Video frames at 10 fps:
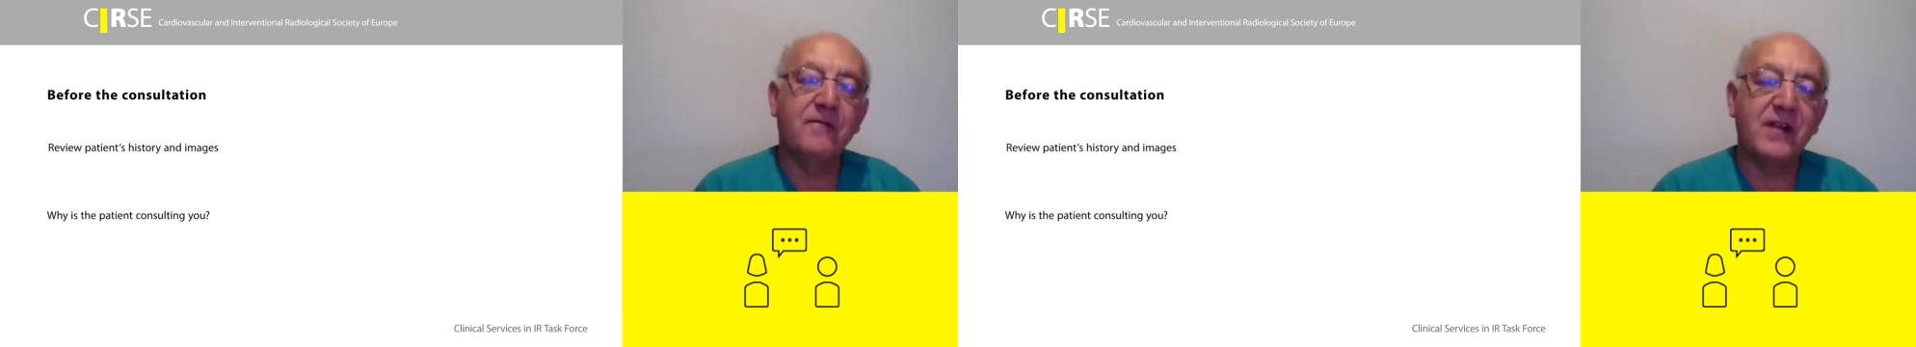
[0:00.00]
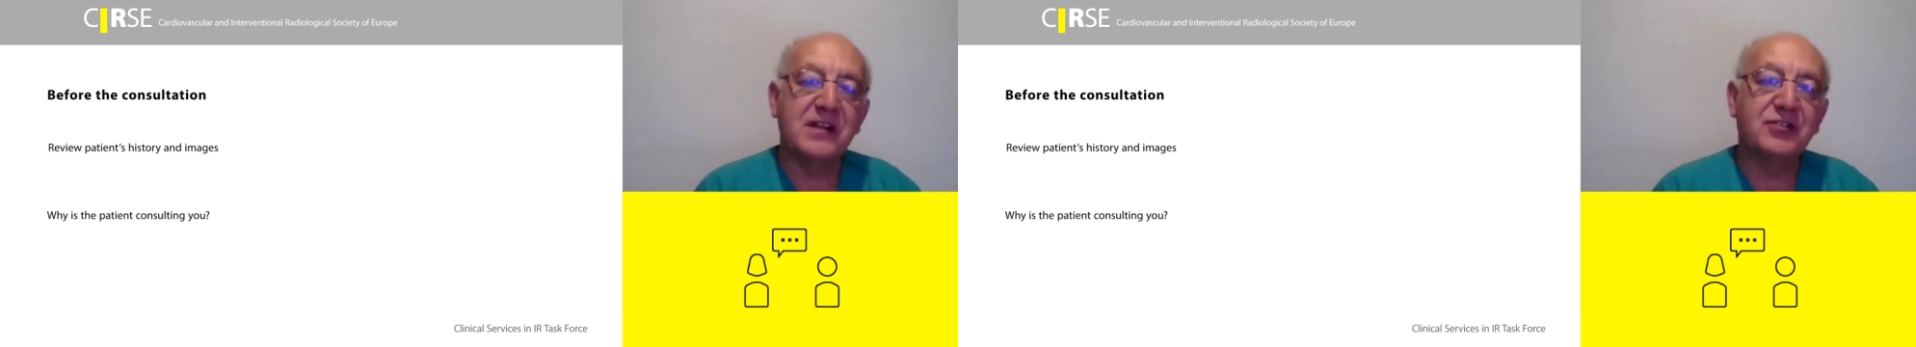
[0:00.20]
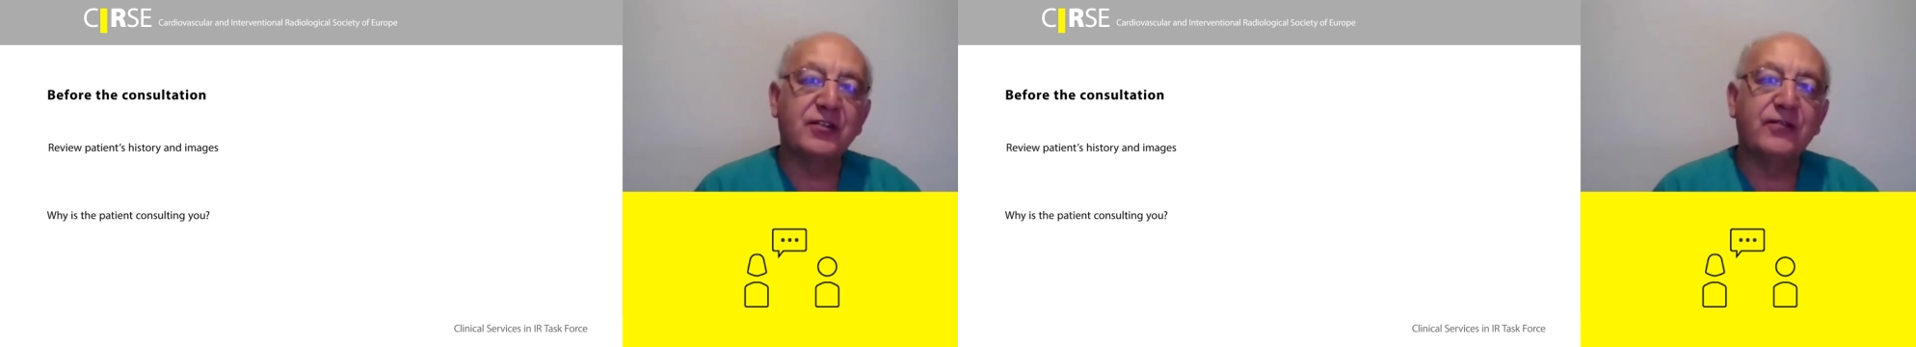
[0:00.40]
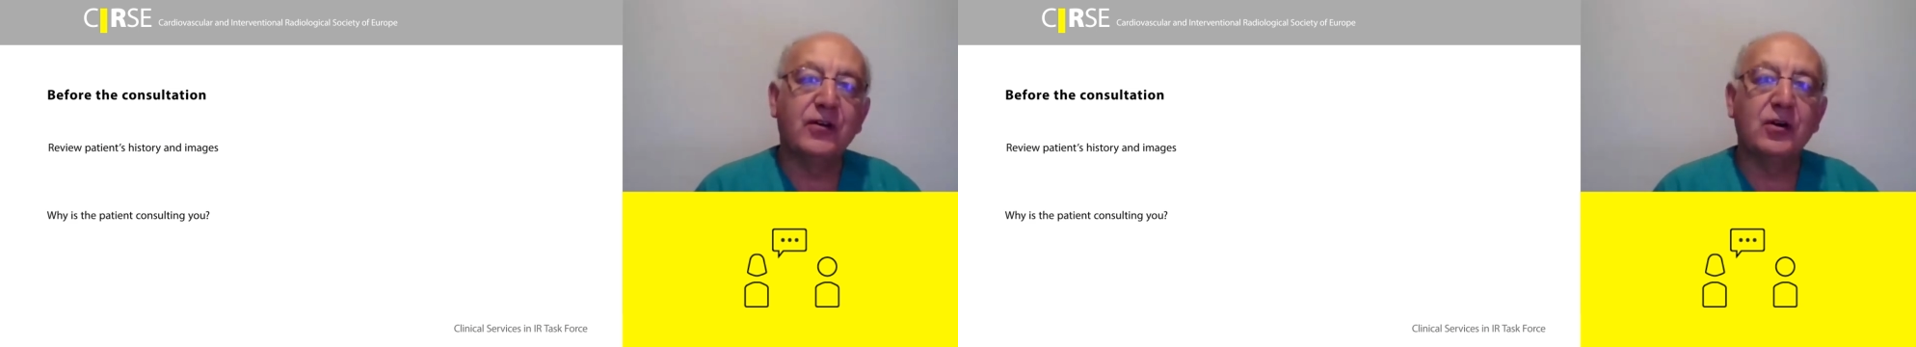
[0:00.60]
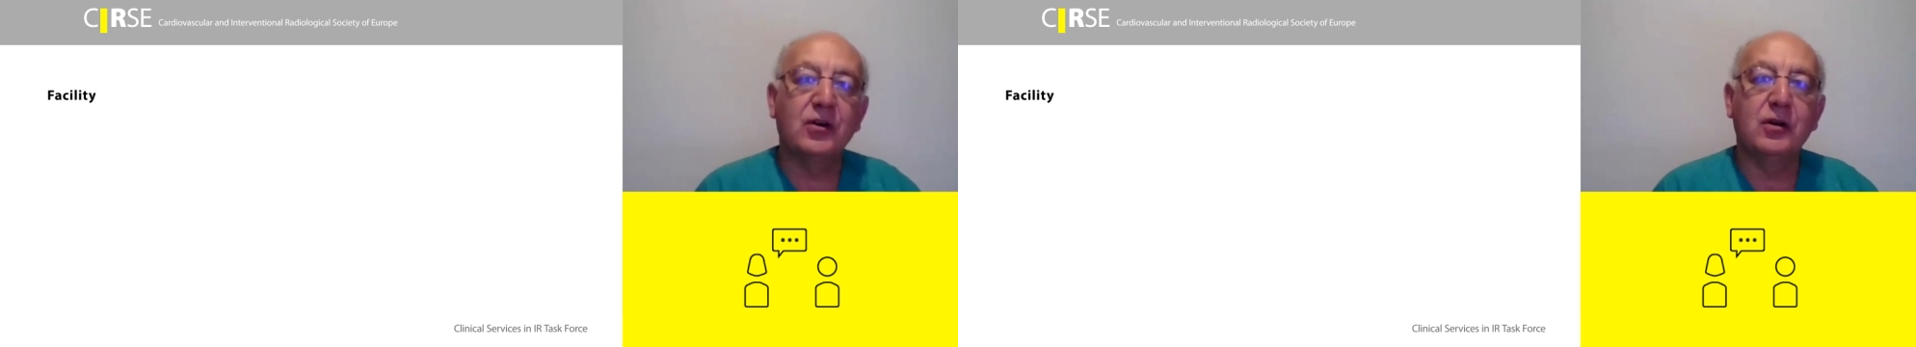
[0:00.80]
First
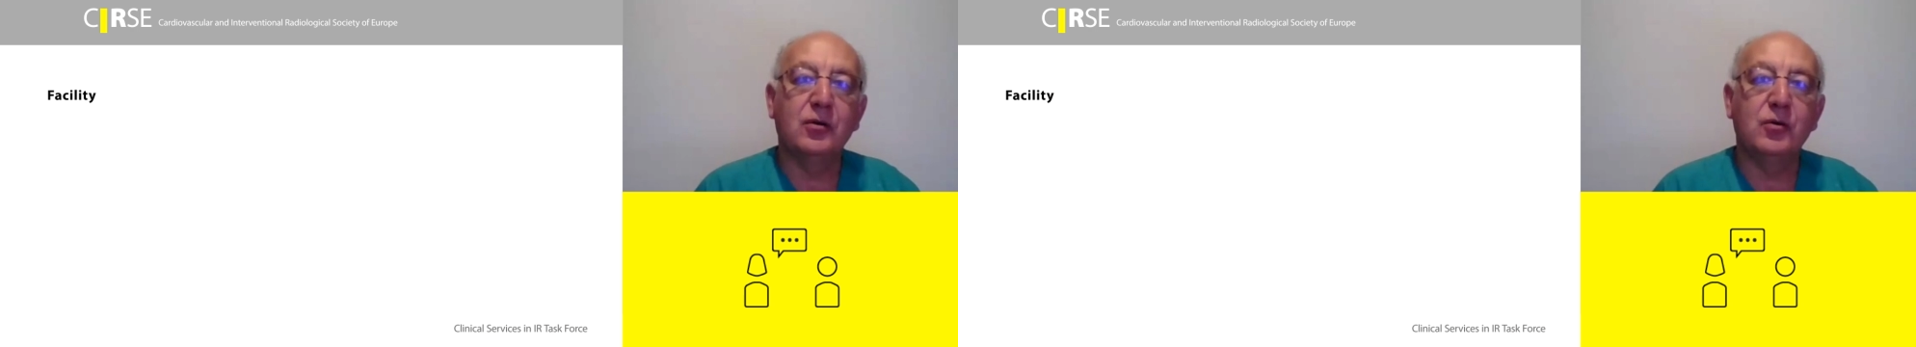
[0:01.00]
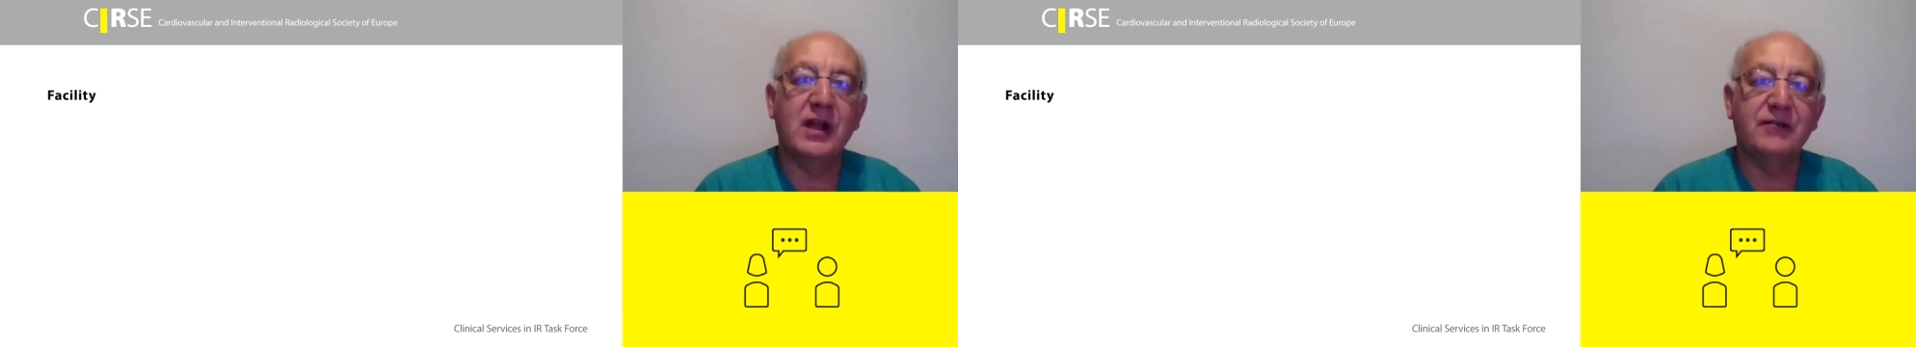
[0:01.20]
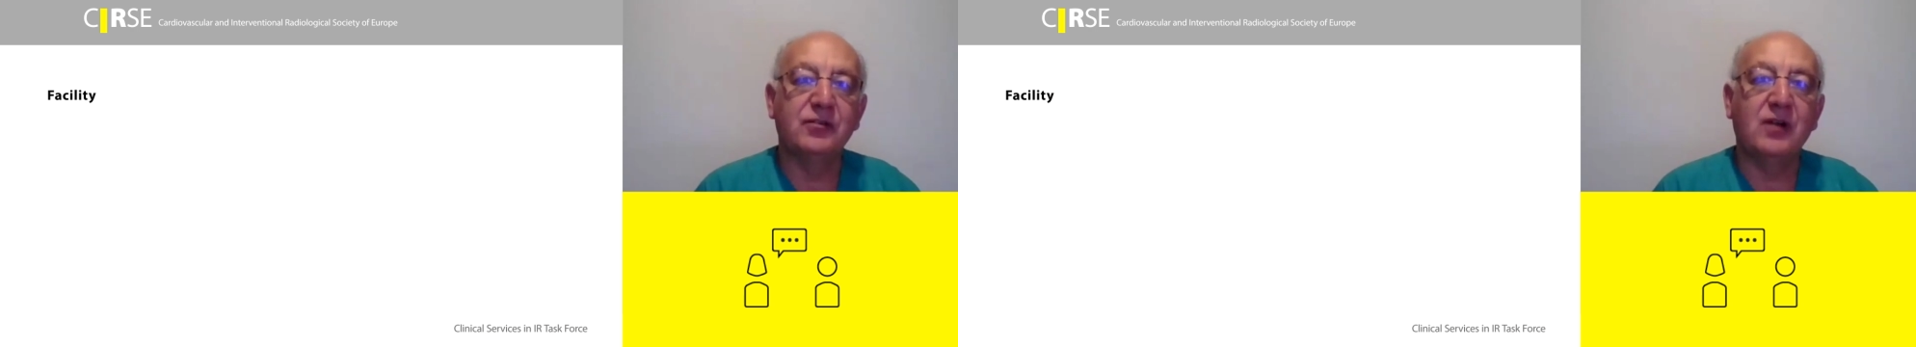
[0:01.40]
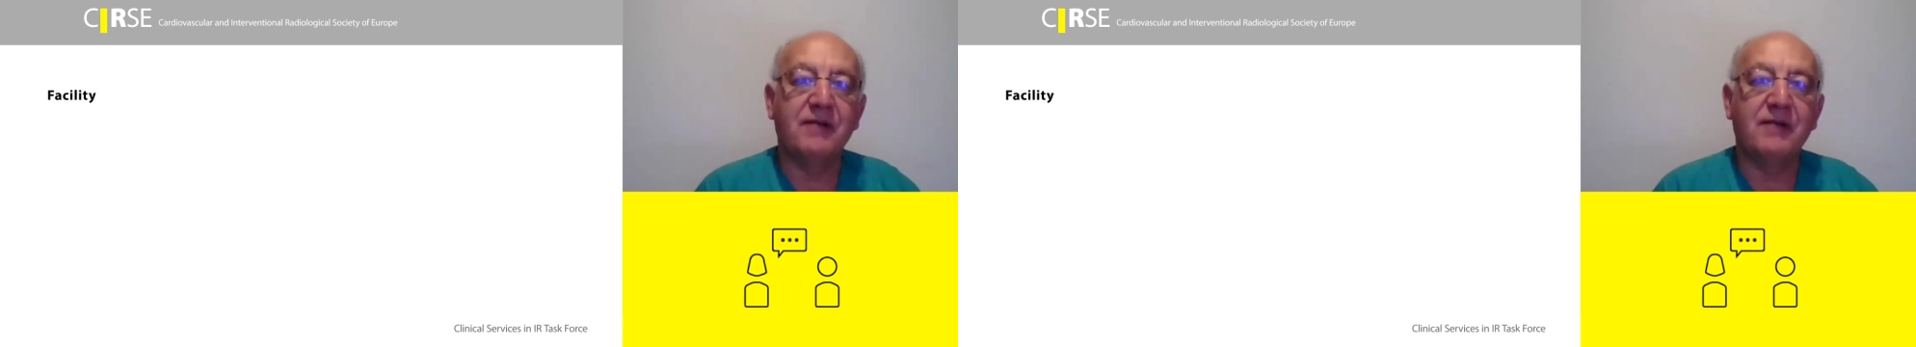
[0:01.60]
of all, we have to